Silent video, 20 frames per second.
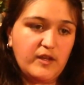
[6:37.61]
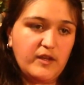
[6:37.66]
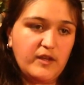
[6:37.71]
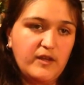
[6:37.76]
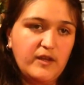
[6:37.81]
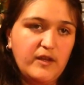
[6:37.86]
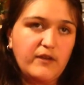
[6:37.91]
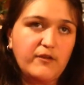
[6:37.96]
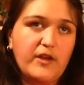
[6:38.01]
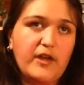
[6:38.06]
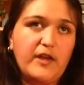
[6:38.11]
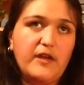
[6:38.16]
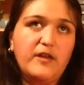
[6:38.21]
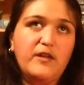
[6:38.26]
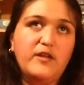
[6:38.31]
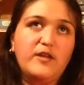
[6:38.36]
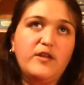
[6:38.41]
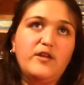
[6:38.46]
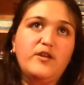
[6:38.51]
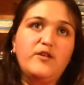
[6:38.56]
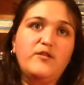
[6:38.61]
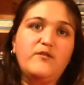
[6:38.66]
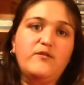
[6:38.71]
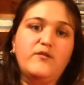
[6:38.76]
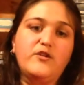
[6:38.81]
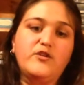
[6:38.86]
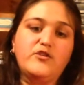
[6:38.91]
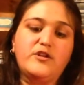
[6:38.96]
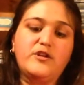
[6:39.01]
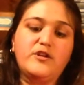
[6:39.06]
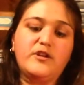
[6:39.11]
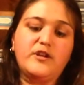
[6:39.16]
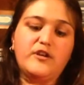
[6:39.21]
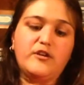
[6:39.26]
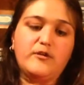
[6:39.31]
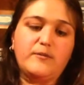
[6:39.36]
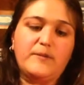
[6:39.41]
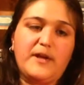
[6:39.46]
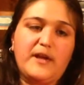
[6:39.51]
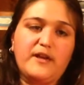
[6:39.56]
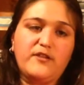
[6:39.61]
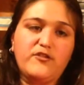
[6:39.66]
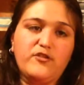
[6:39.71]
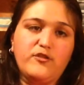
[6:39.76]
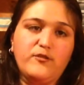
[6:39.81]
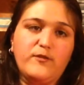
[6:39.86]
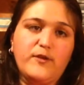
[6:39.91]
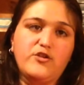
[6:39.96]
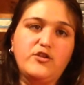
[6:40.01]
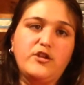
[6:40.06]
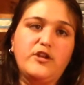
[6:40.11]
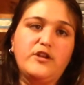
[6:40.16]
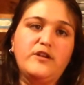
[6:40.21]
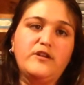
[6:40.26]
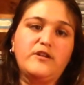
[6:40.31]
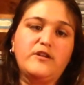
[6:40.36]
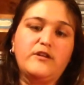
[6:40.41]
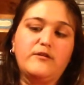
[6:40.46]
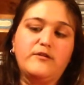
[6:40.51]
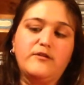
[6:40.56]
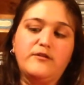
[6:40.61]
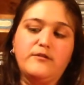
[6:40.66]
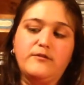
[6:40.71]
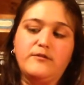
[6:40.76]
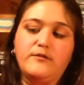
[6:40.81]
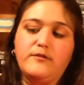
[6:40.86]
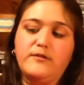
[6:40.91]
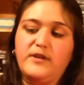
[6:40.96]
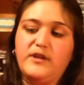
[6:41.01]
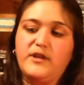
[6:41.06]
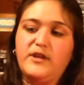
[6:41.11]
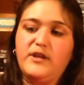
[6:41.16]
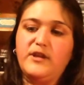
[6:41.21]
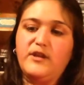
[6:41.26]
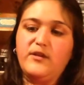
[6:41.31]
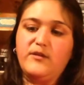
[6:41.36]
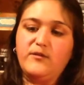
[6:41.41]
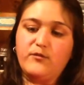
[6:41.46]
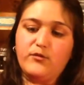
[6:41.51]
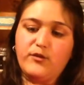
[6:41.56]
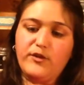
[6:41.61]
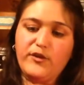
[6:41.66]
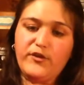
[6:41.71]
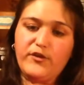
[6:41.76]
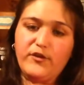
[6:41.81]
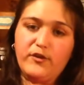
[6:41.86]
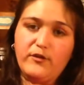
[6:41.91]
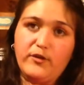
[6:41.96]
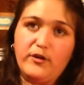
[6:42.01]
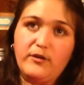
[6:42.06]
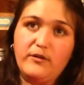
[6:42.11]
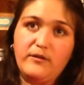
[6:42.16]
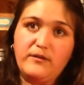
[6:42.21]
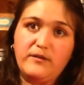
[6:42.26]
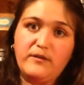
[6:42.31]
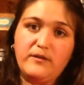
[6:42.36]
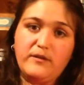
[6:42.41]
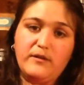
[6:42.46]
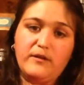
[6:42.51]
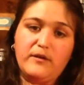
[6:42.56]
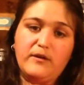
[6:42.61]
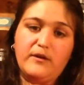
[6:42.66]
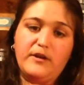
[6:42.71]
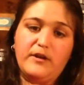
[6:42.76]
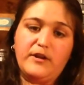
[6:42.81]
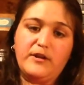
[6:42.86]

Okay. Vision. Go back to Vision. Go to VoiceOver. On.